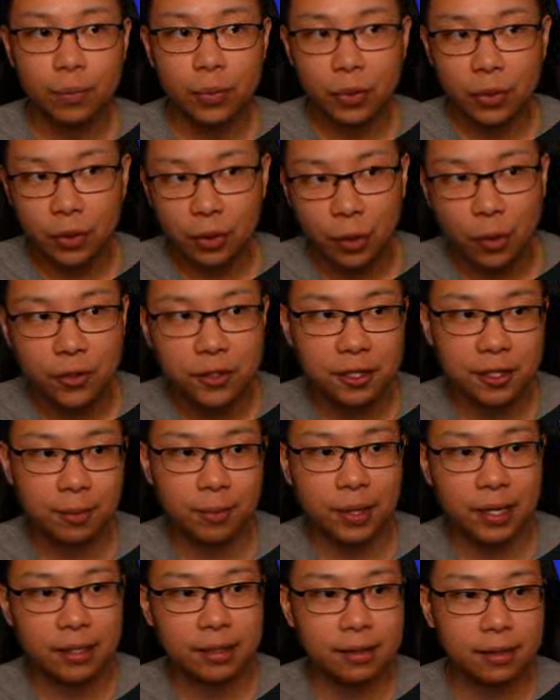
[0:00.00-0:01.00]
Those are the
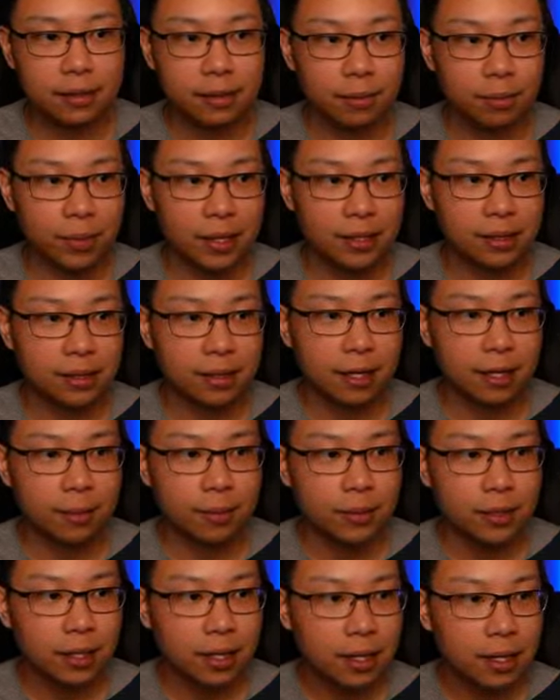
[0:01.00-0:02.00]
best best times.